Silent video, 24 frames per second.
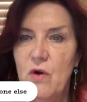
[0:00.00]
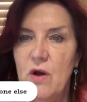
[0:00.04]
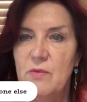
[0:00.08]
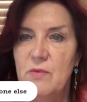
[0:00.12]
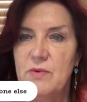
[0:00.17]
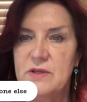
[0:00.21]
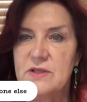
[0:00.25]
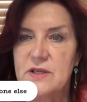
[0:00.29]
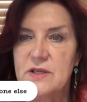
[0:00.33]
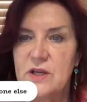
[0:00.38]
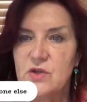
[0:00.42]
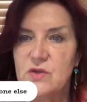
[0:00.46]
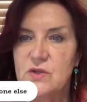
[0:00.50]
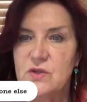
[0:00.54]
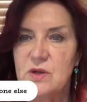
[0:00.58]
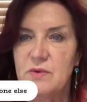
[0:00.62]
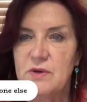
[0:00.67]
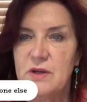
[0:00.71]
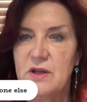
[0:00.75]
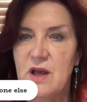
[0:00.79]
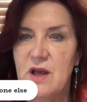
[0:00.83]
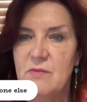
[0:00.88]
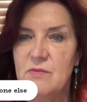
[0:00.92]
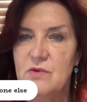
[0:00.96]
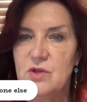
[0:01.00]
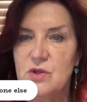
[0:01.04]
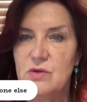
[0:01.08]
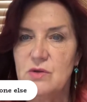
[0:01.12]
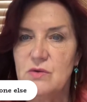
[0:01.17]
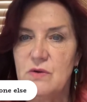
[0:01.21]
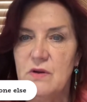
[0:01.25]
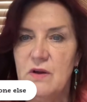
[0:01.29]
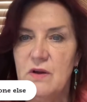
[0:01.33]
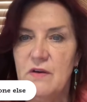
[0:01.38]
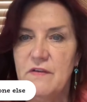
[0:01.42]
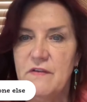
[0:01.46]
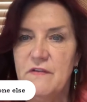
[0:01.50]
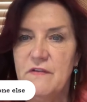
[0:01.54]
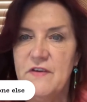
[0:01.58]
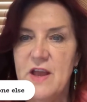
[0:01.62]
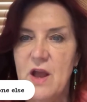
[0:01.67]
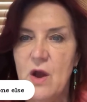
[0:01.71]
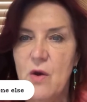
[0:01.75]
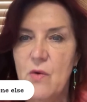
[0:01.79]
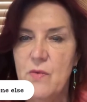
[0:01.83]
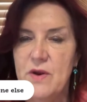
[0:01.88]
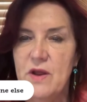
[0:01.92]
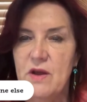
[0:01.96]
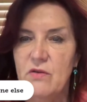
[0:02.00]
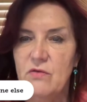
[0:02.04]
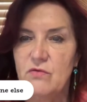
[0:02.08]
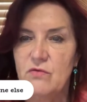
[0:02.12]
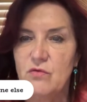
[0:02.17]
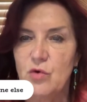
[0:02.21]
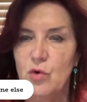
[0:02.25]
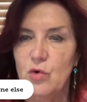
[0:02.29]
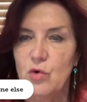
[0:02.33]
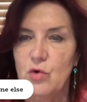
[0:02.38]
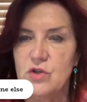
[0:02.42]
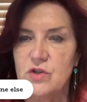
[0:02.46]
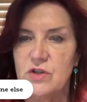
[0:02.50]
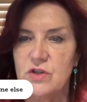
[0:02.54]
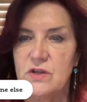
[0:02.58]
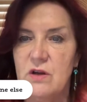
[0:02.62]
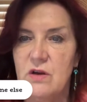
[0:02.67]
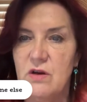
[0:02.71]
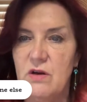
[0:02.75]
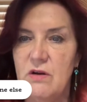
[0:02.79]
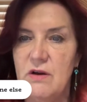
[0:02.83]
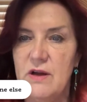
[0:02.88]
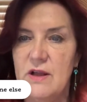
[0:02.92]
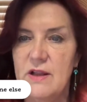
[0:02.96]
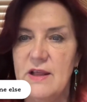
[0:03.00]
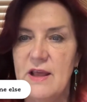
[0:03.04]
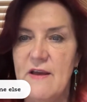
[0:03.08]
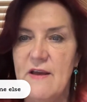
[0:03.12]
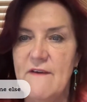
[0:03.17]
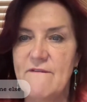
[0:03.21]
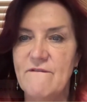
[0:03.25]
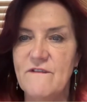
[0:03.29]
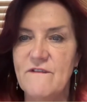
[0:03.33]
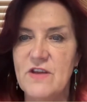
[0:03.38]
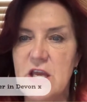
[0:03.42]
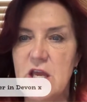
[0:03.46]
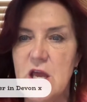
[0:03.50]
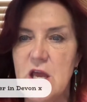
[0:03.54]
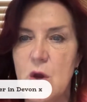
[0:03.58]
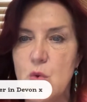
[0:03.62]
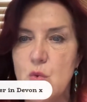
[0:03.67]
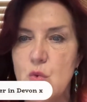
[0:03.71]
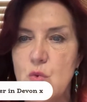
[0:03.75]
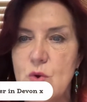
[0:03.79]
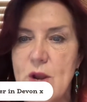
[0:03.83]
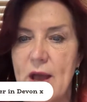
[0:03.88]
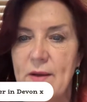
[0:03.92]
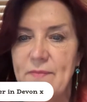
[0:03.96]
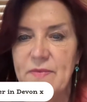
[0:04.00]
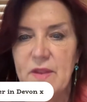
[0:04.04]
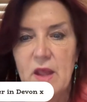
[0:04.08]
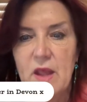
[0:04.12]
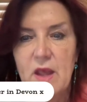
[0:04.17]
I'm going to say to you, so I'm going to come to Fiona Rawson. Hi there, Fiona.